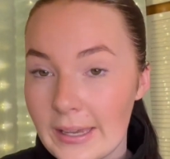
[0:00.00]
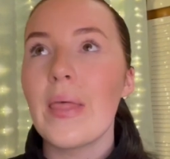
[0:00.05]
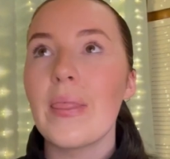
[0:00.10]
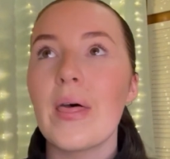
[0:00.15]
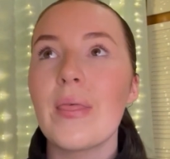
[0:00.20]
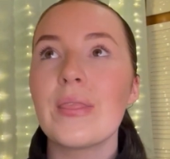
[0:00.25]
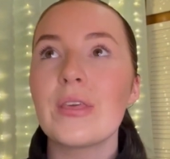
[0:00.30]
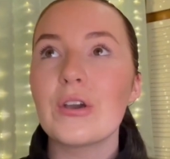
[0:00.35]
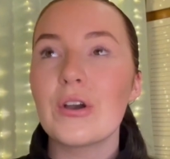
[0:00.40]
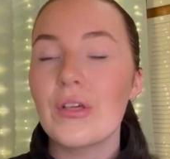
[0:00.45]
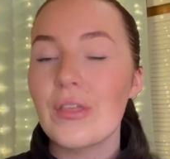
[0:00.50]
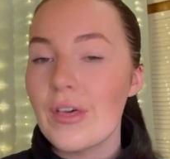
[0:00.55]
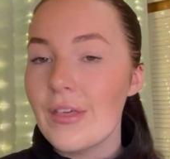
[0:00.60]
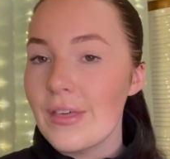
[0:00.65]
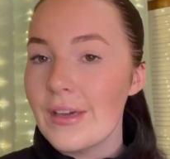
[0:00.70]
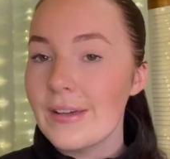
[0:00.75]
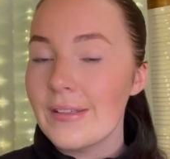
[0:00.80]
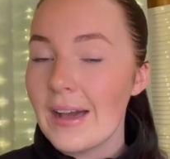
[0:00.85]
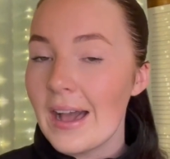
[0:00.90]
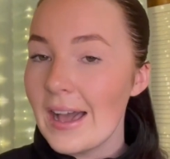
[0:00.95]
And then the other
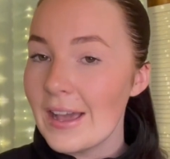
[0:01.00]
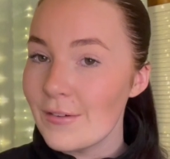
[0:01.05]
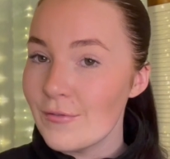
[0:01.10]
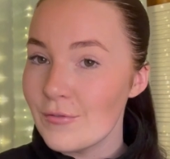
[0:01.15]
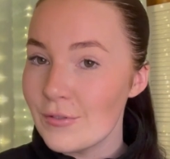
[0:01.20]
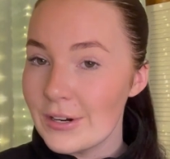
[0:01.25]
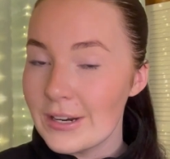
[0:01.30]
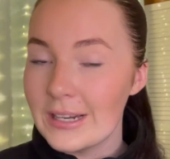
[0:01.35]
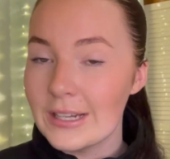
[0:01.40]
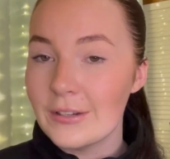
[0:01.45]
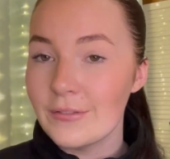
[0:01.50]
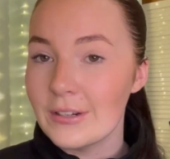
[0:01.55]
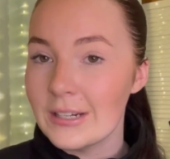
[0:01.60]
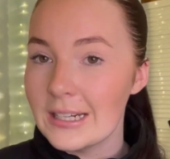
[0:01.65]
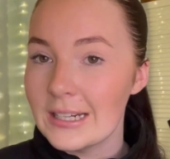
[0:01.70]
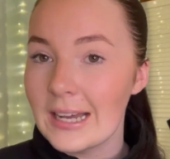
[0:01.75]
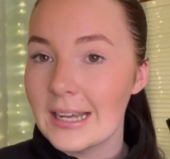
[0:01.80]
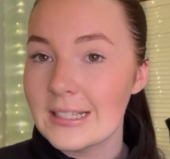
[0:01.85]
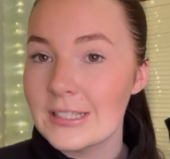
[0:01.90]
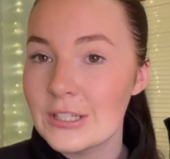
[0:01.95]
thing that I really, really
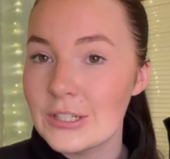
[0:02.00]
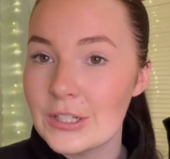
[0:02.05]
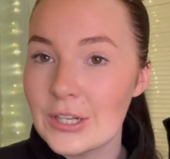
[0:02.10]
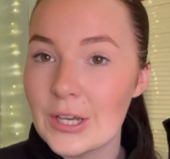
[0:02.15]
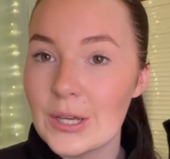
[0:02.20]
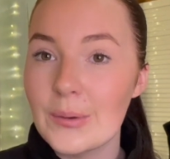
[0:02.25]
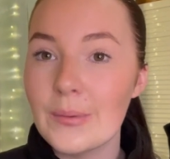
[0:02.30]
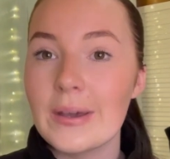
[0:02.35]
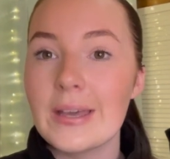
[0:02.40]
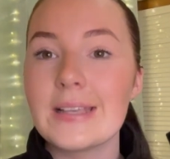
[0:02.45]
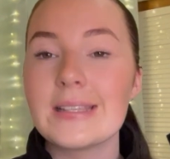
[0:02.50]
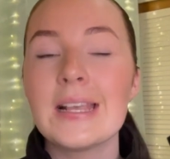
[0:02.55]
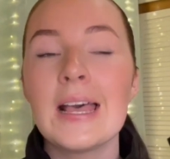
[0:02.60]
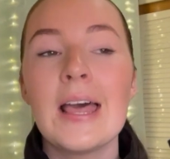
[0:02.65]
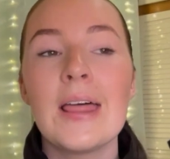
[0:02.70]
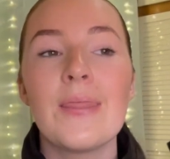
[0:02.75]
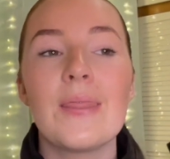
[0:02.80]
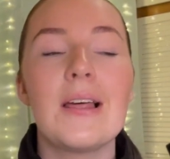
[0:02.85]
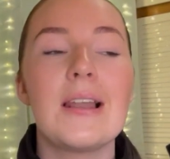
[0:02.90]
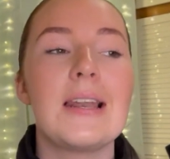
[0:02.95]
like to do is
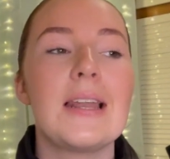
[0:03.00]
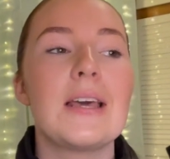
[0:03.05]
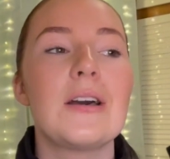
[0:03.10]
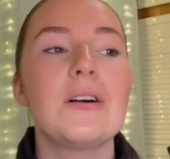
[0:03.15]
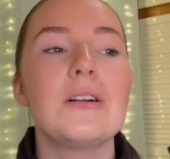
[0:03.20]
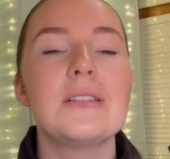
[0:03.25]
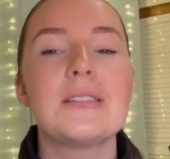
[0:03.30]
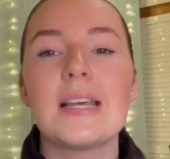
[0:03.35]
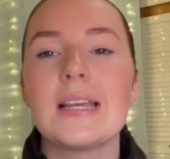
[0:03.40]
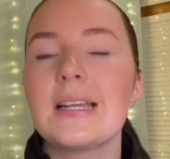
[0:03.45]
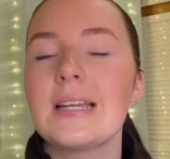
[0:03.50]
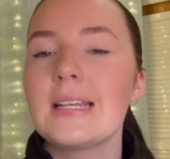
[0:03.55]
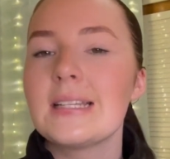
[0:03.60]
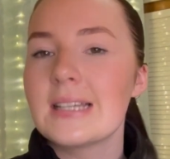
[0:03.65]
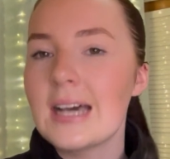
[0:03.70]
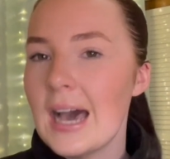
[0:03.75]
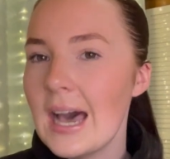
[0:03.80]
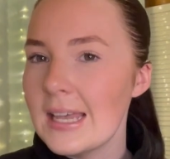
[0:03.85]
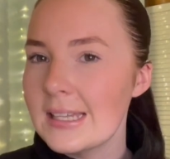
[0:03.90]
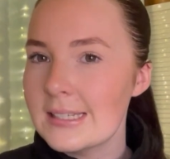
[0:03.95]
the little daily
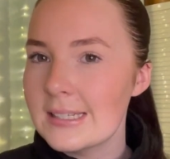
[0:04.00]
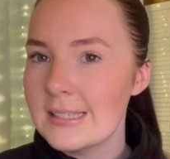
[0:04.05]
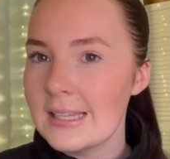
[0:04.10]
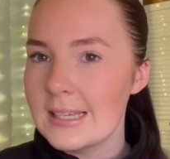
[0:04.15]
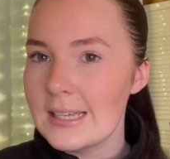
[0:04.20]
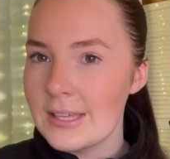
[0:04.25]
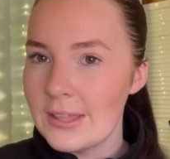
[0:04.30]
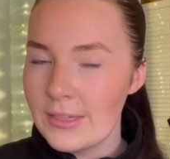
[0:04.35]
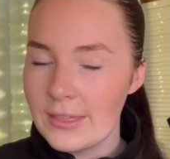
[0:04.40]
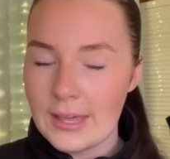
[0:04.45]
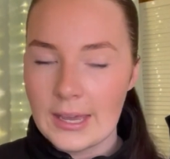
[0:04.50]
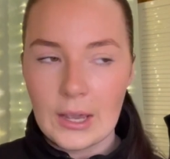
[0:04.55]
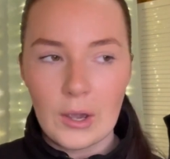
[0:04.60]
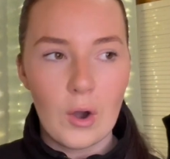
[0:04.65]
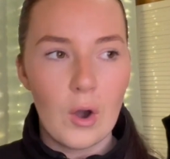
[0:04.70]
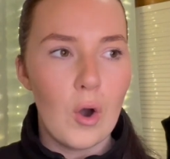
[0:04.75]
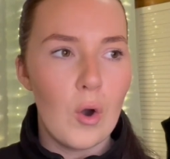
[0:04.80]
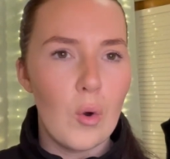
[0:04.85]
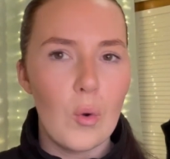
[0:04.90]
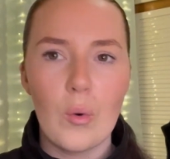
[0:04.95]
tasks that you think,
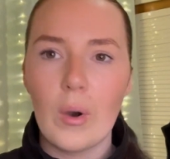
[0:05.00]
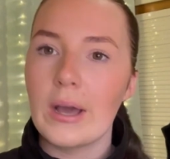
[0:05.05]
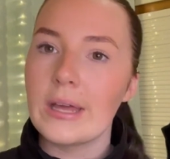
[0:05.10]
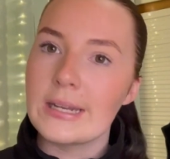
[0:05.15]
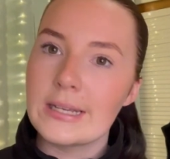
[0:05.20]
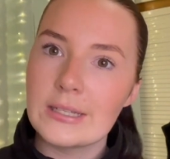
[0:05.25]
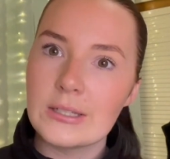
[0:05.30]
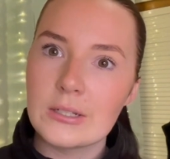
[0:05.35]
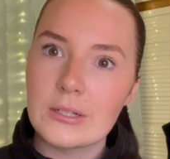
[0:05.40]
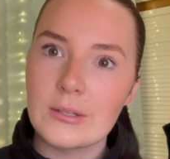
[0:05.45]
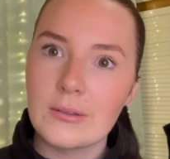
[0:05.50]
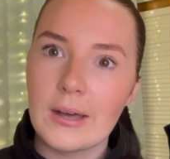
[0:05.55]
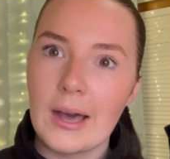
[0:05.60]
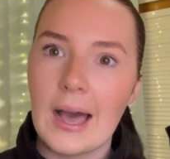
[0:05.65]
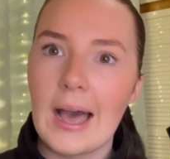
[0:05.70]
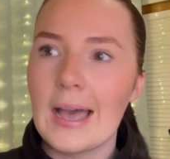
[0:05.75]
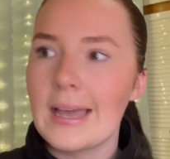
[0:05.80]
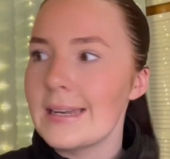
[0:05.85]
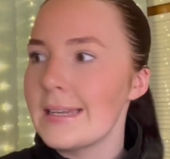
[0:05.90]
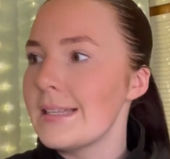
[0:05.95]
oh, I need to do that,
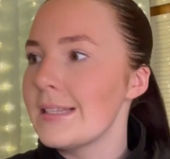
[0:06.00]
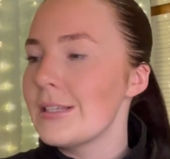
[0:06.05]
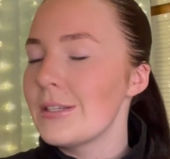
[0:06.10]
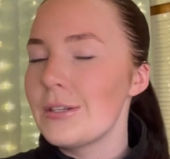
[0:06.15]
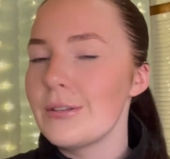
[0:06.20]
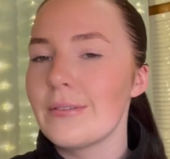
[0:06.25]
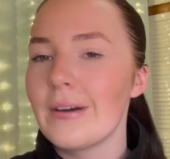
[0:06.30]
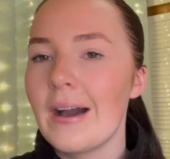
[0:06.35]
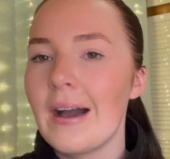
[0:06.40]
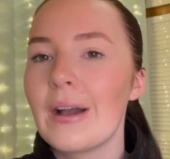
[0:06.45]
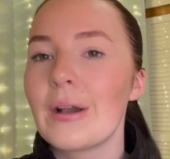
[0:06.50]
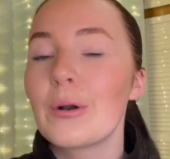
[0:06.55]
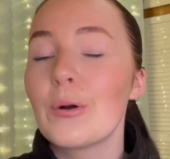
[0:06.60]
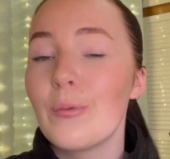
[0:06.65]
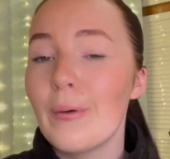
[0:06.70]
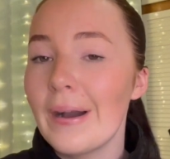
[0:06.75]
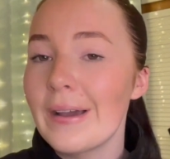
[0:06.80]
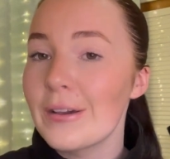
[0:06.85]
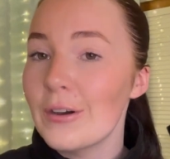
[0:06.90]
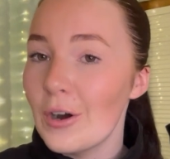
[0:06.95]
I need to do that, and
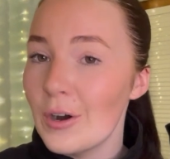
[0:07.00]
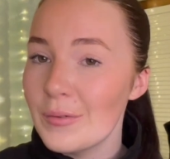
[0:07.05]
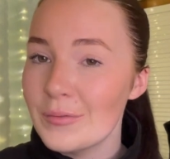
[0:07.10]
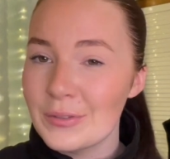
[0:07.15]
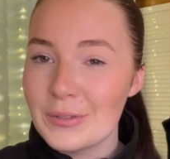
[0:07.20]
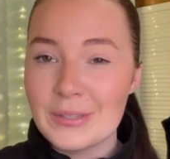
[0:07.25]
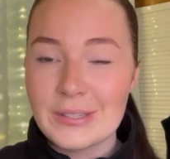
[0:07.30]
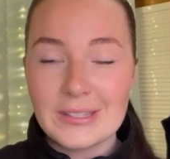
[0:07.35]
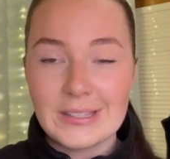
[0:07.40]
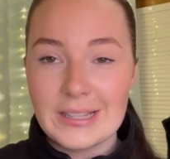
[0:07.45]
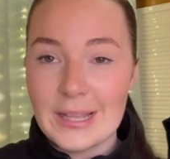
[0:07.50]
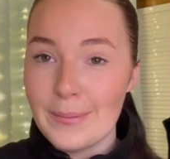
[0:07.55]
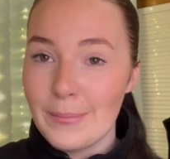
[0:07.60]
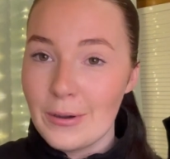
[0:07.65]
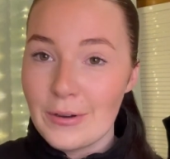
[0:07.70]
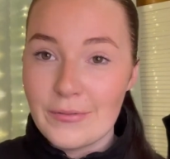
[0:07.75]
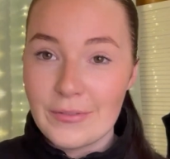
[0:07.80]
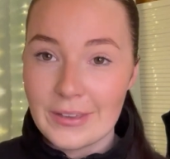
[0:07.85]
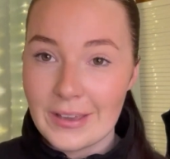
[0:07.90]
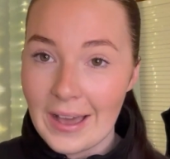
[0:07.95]
quite often slip
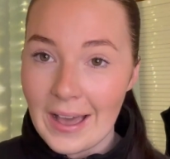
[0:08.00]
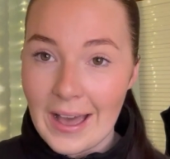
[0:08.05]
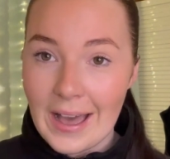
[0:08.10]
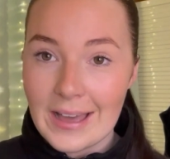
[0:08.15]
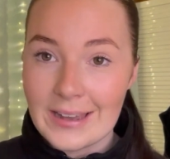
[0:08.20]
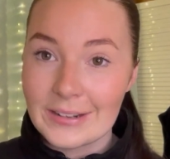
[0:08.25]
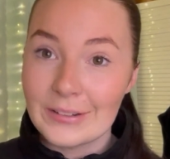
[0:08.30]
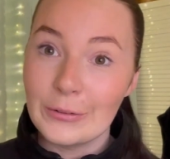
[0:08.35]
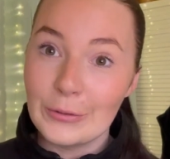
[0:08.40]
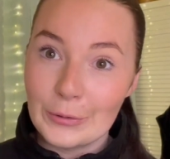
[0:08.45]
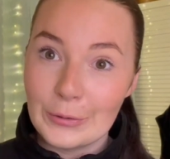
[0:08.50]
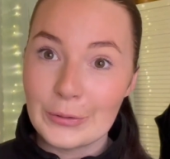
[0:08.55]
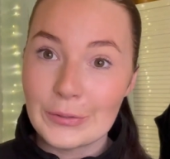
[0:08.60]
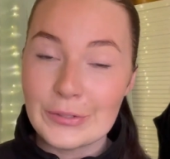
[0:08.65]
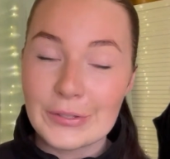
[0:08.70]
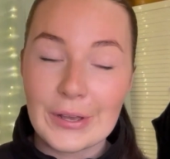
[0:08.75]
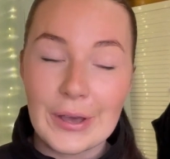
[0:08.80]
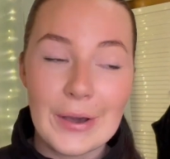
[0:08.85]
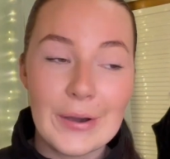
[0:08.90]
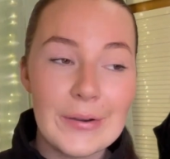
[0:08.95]
over your head
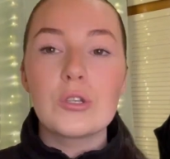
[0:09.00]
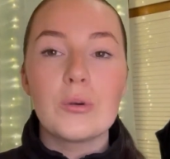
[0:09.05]
also.